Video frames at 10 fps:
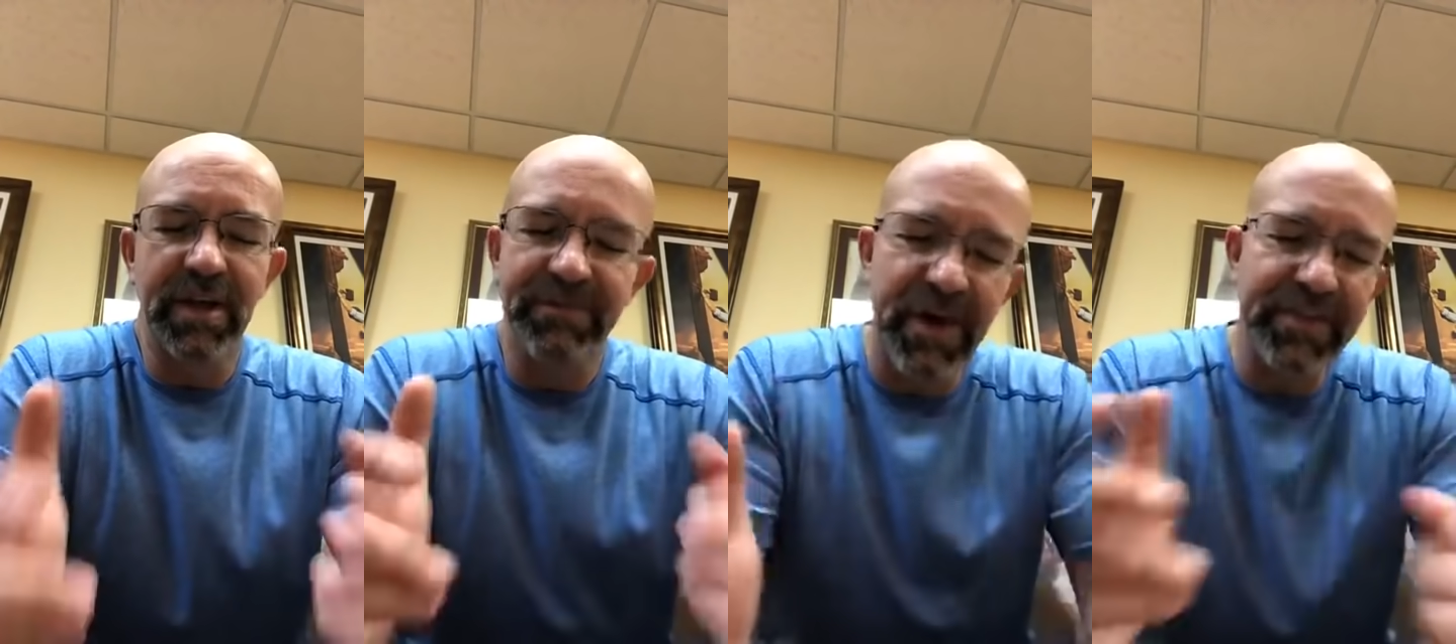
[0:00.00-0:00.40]

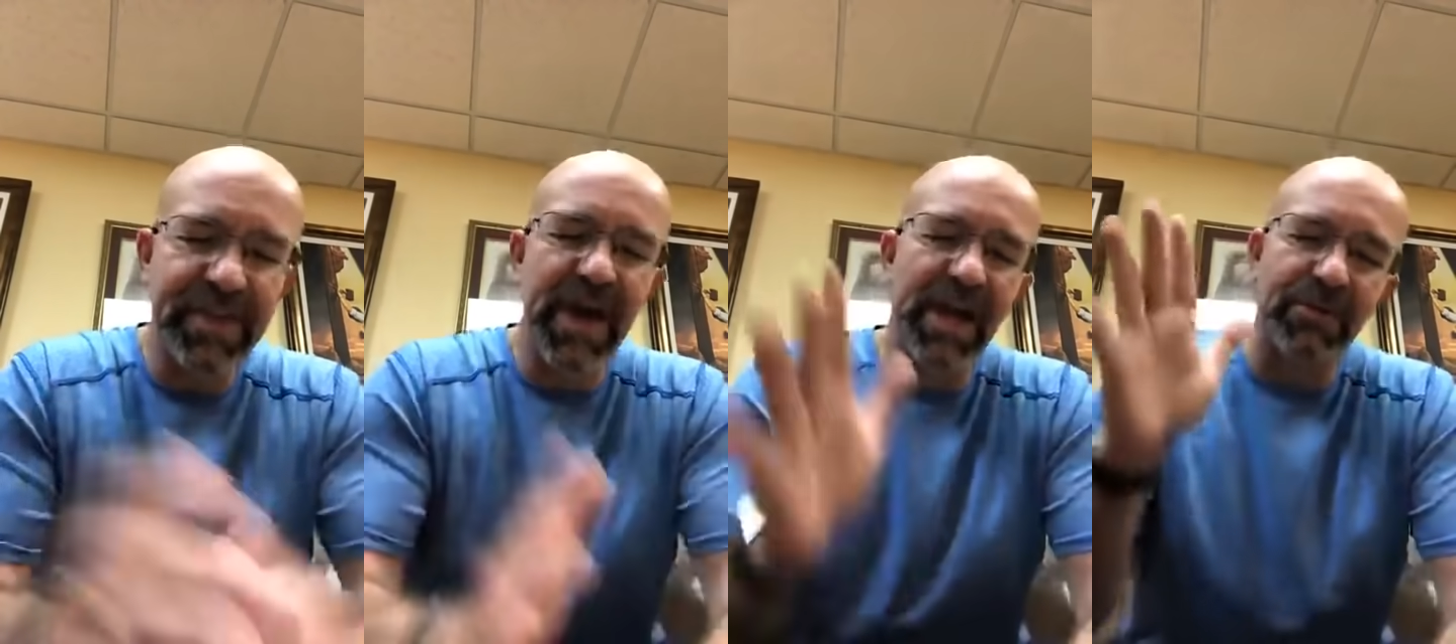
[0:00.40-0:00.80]
Father
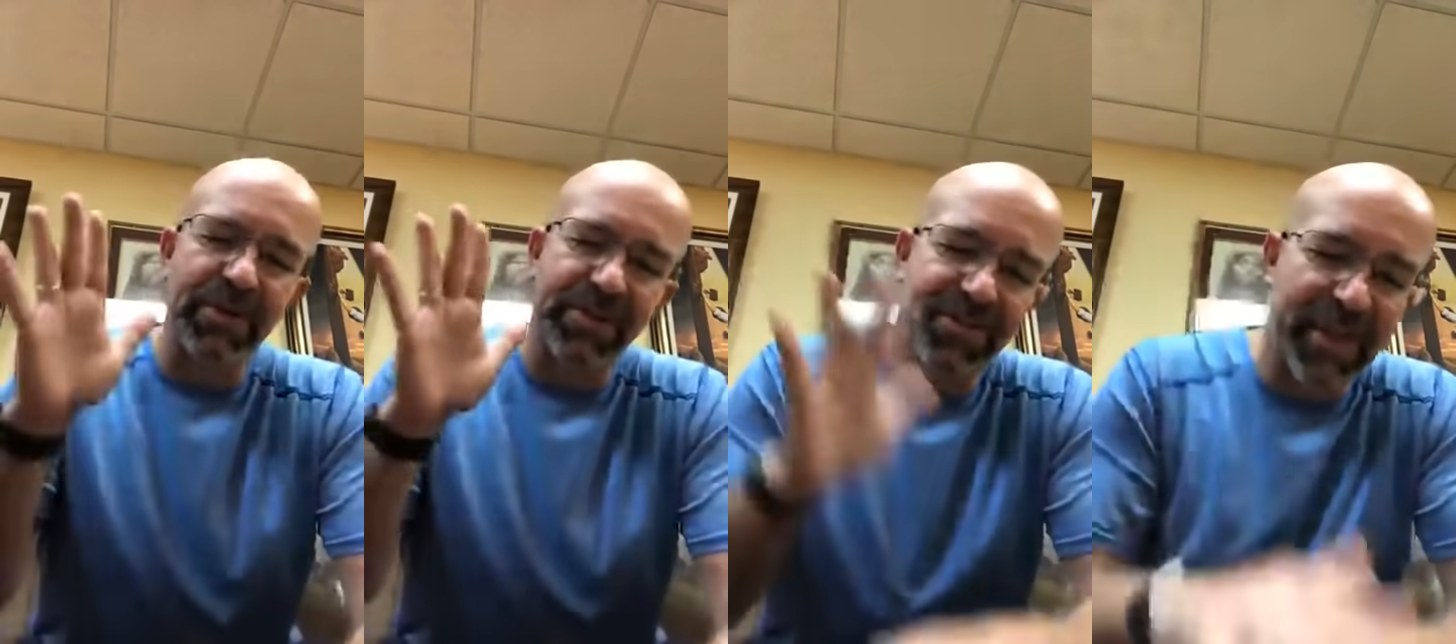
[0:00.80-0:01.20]
God, I
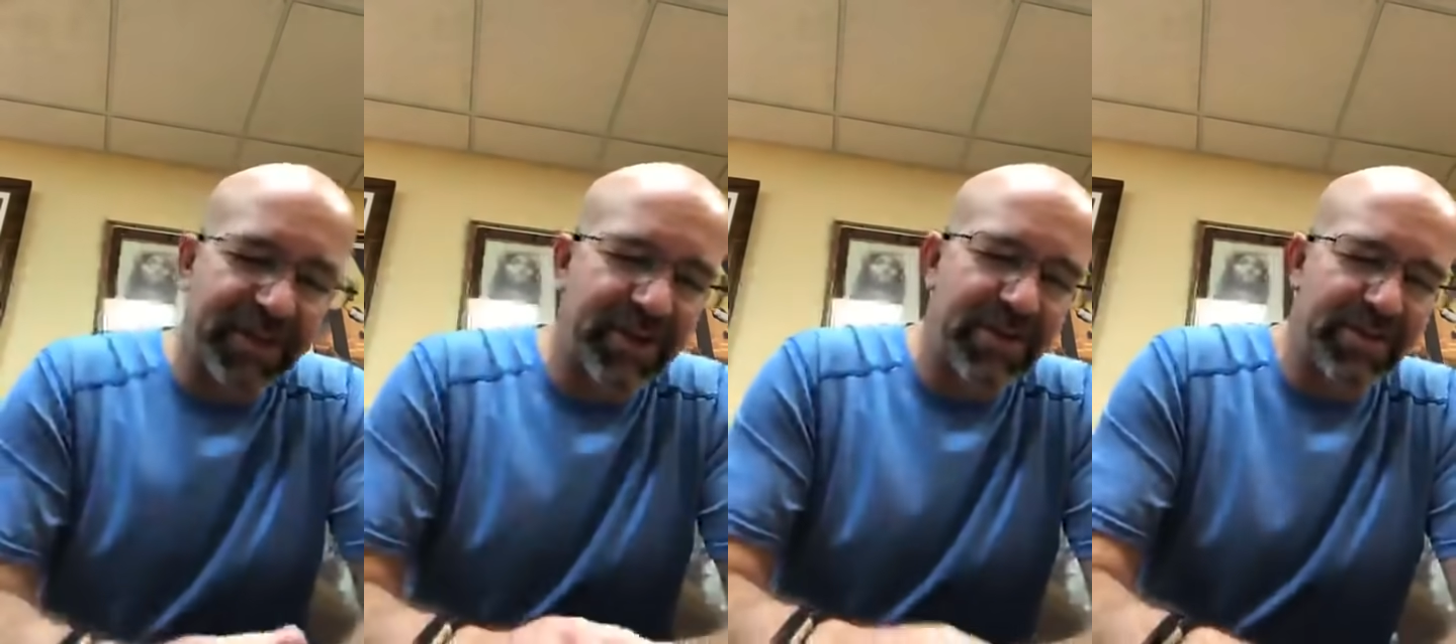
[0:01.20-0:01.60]
want to
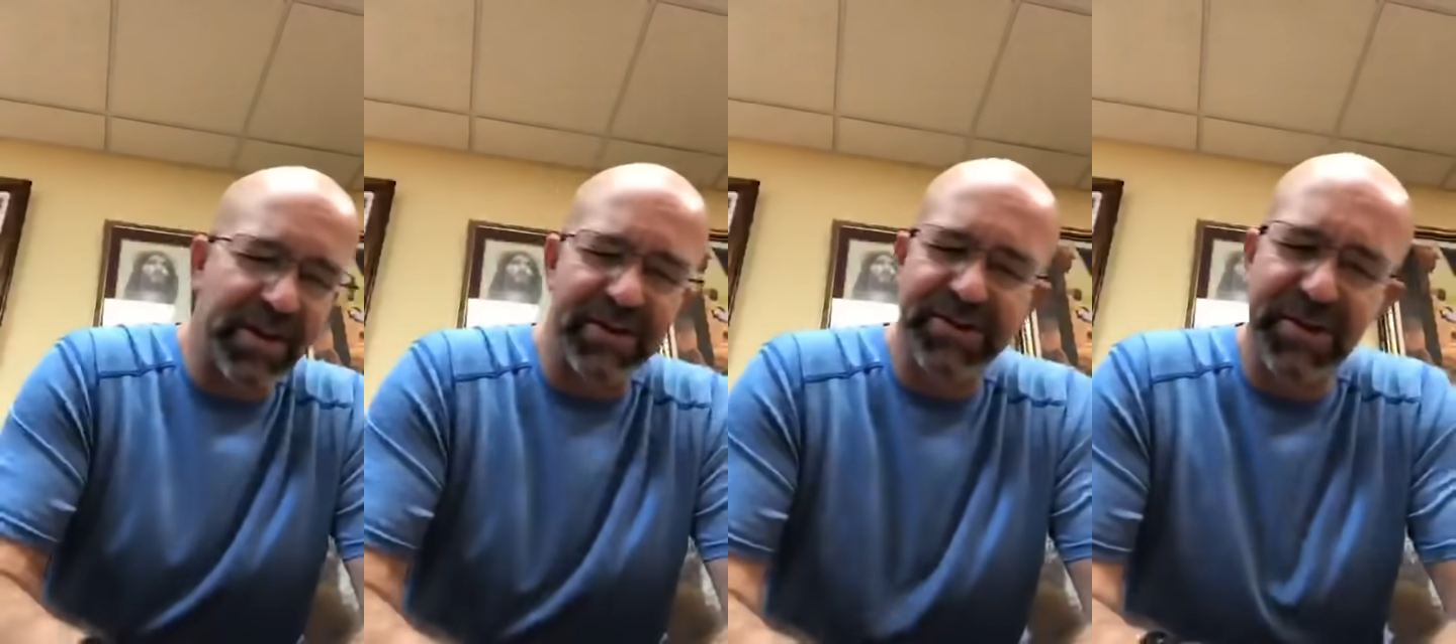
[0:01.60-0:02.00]
thank you
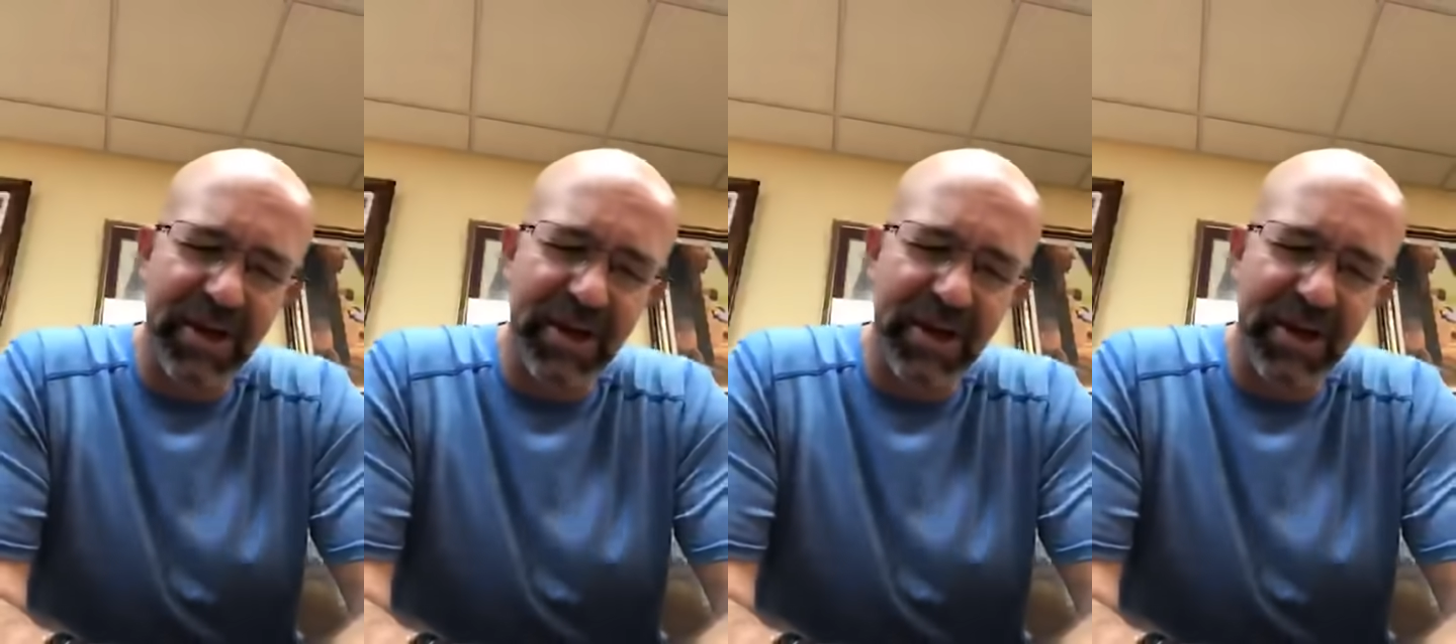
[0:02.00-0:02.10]
that in